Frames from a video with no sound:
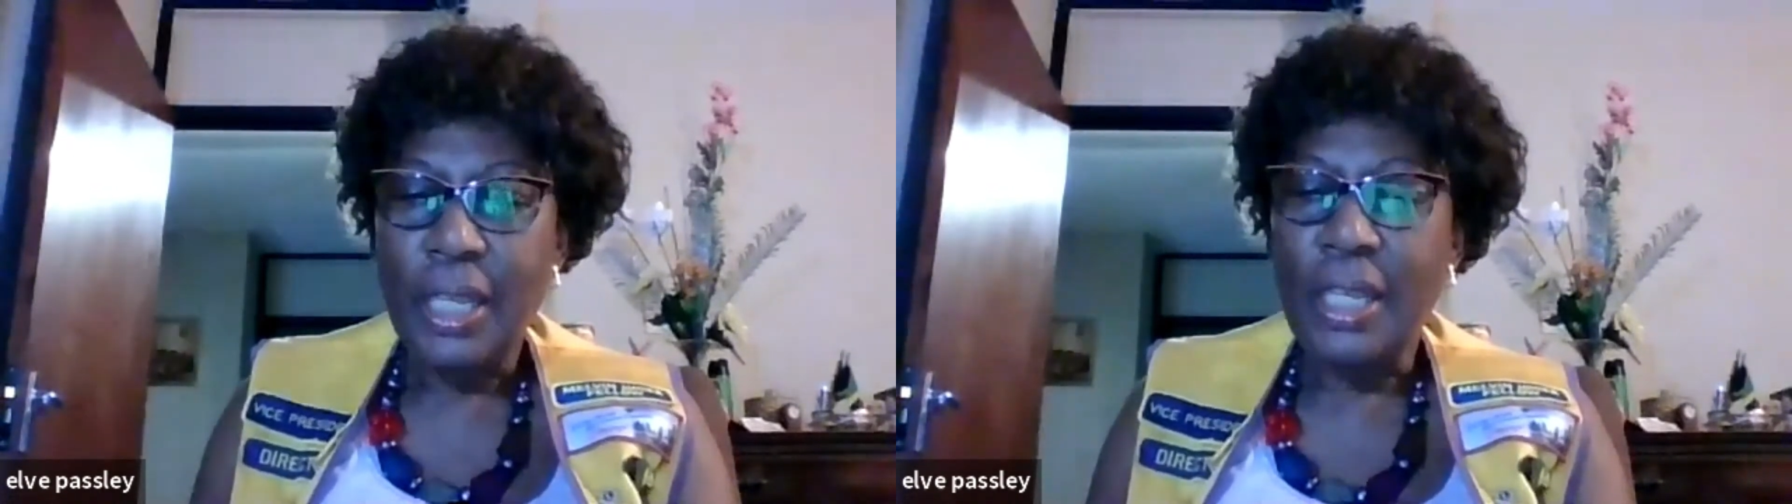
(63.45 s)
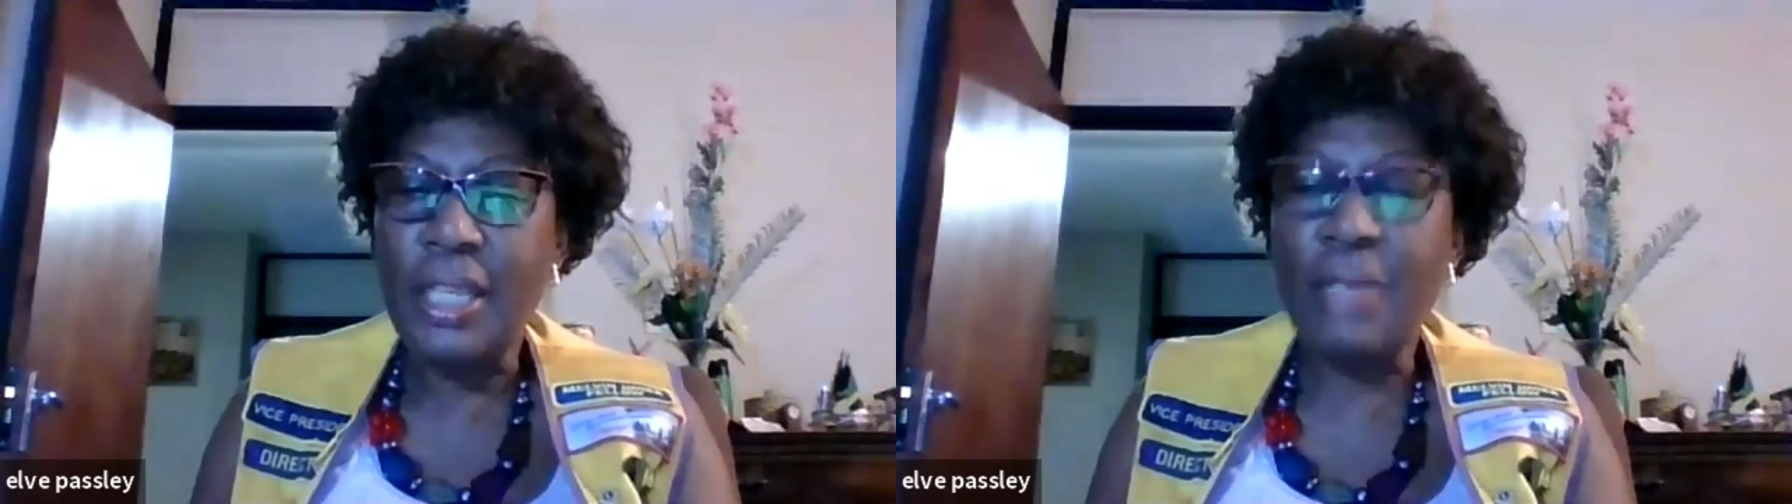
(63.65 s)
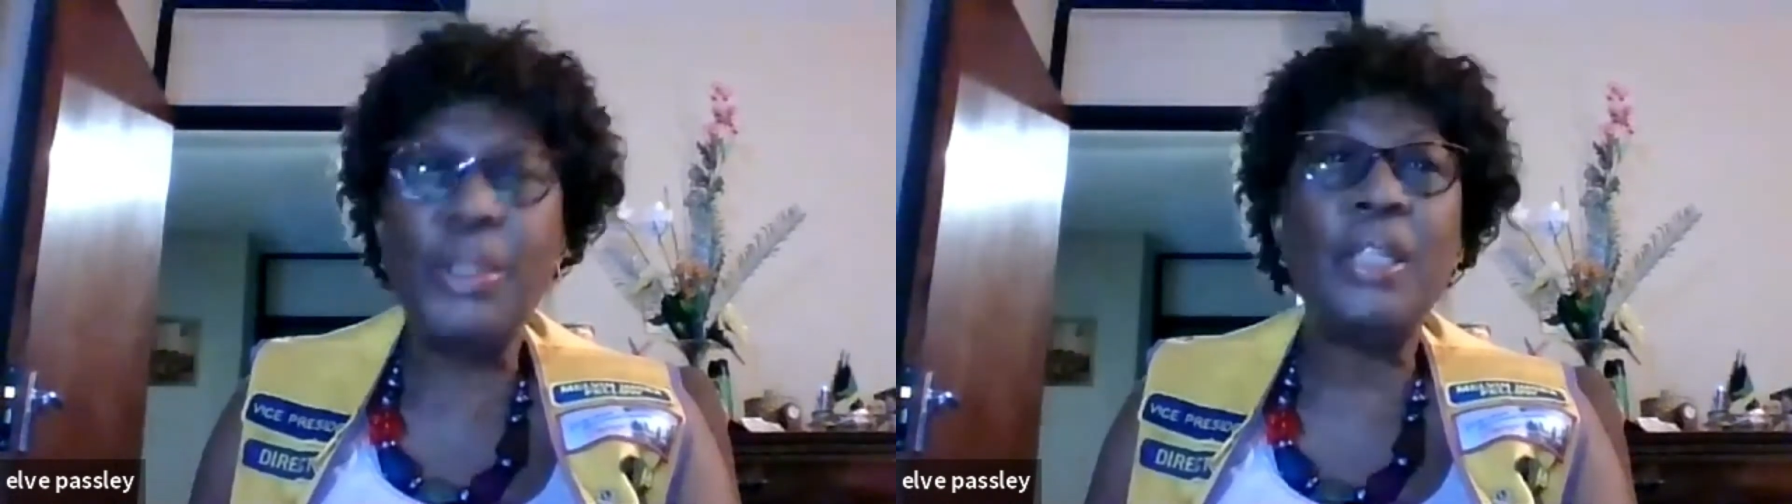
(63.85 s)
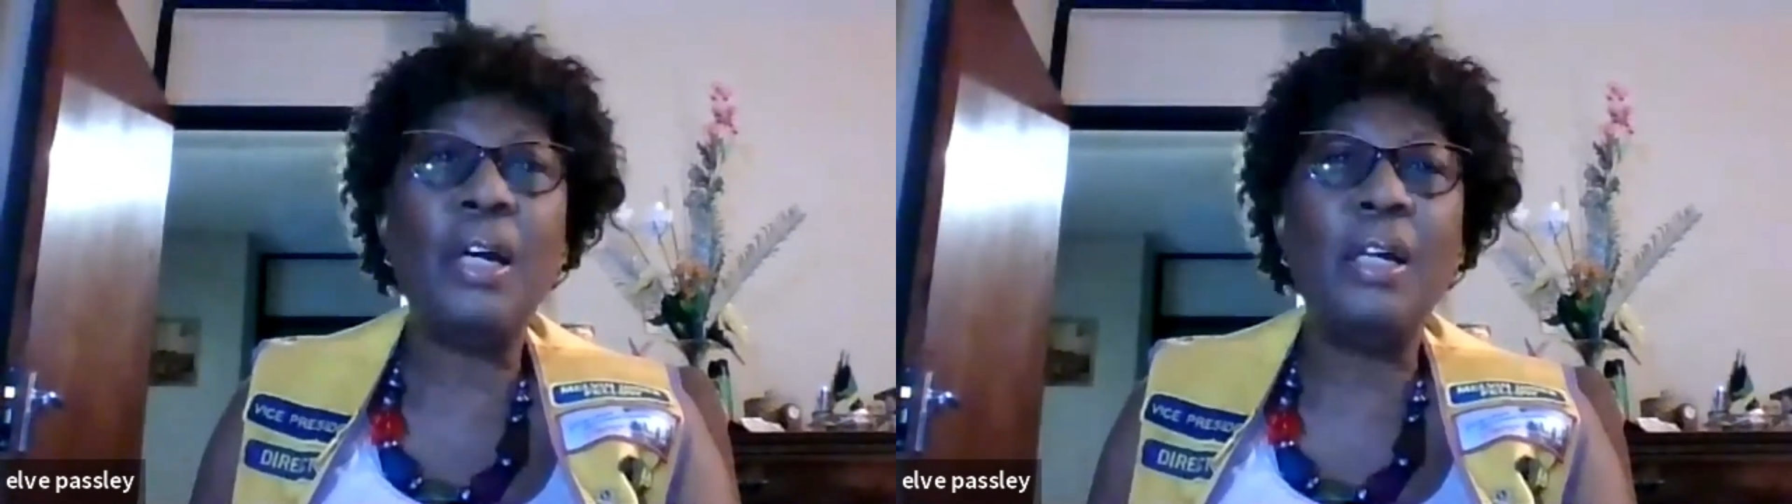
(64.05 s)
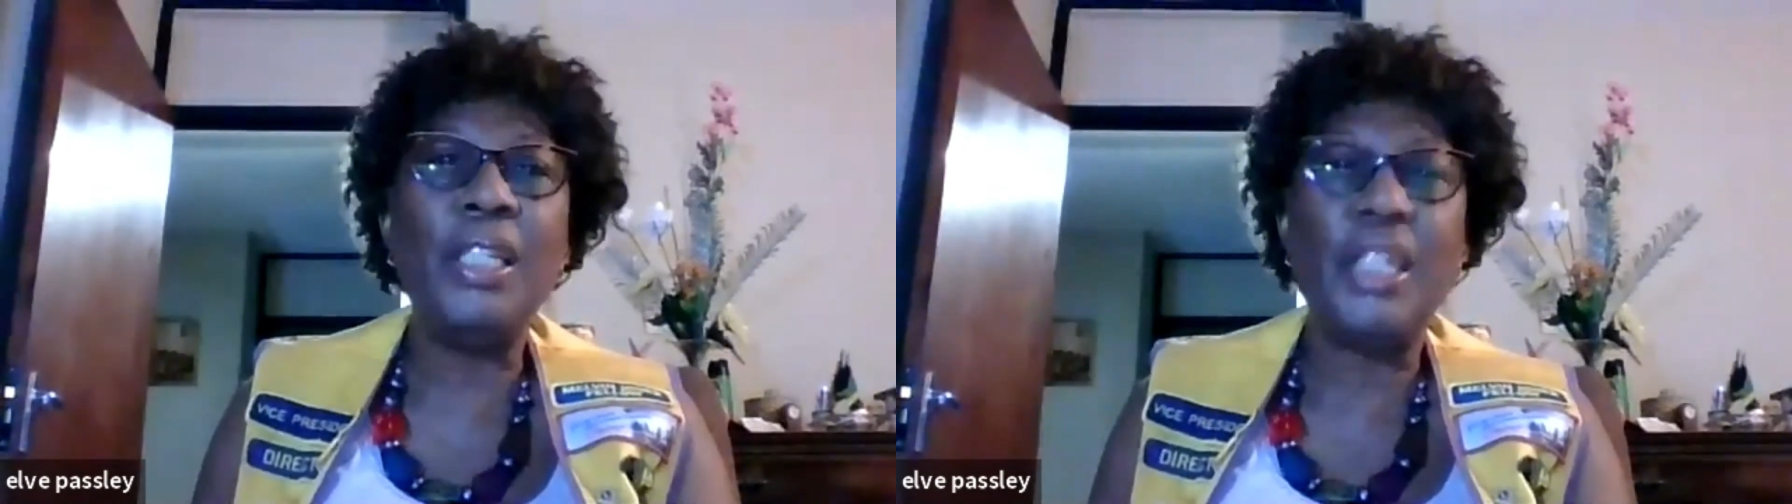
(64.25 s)

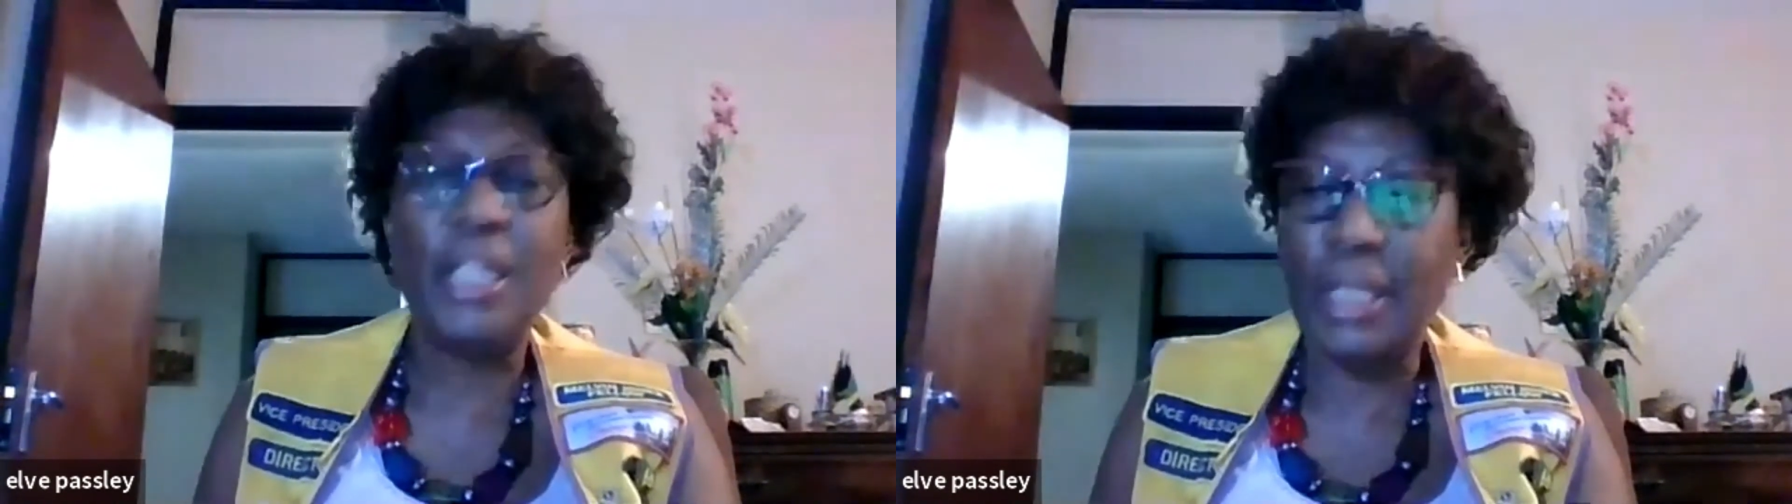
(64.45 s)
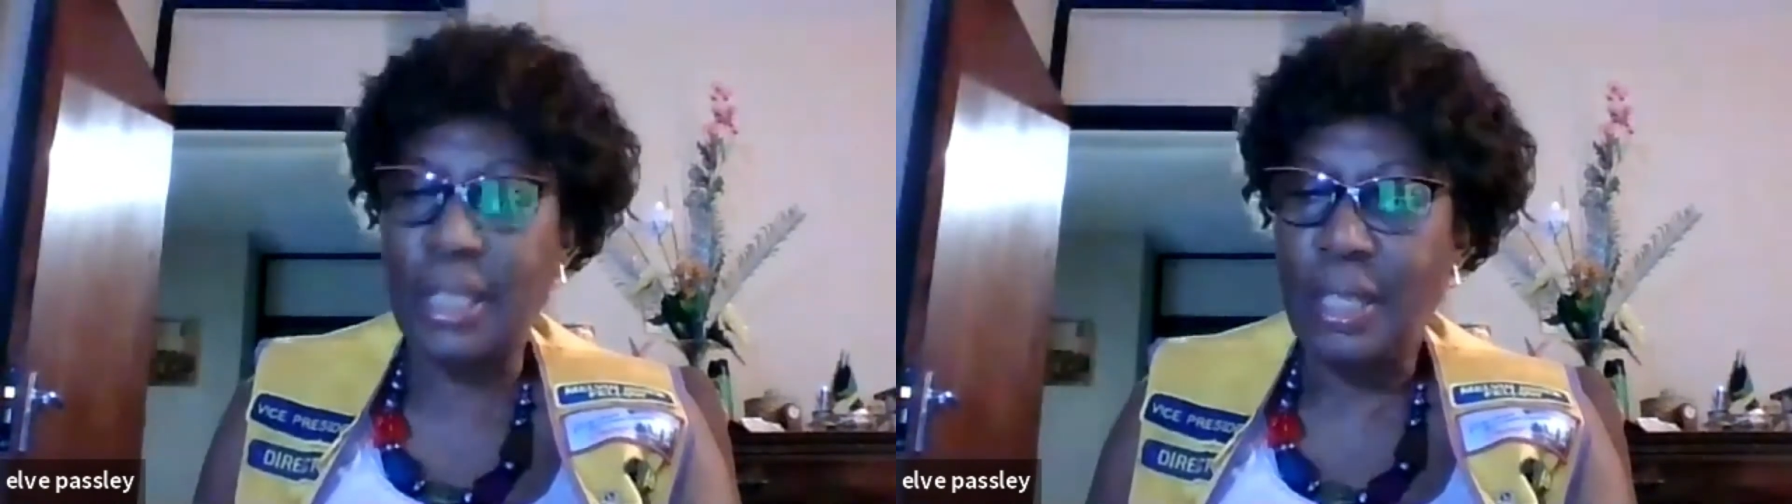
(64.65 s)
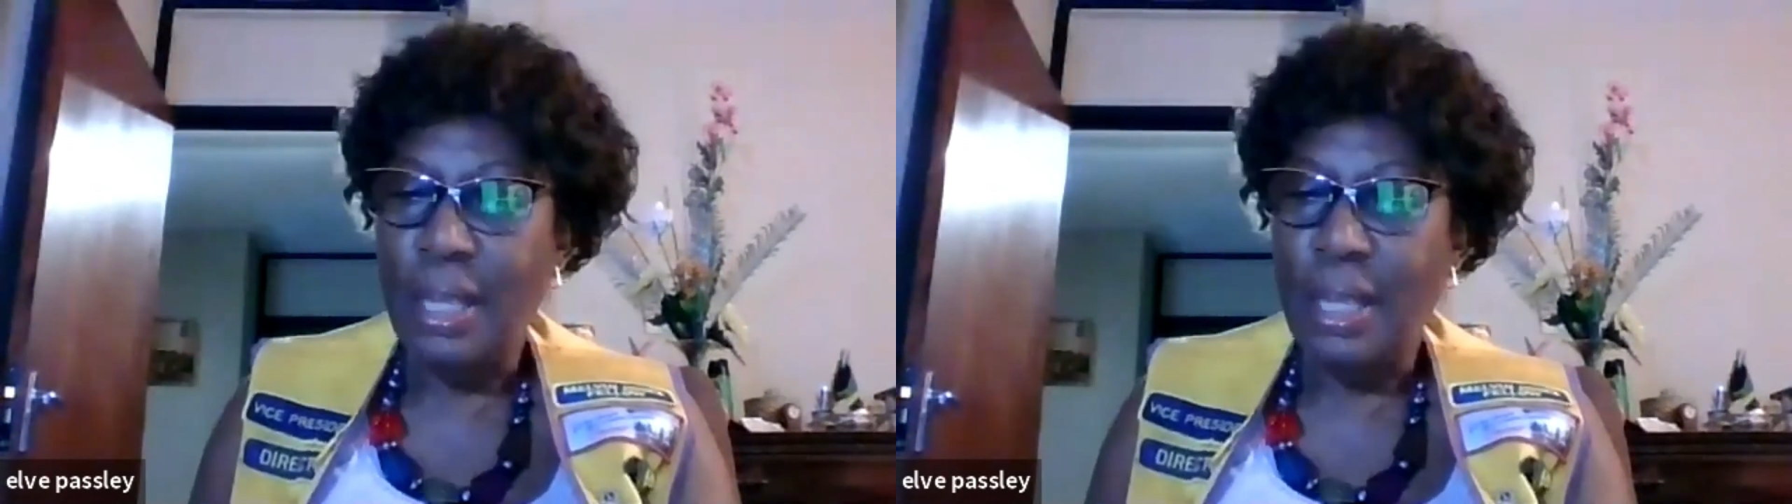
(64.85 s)
hematologist,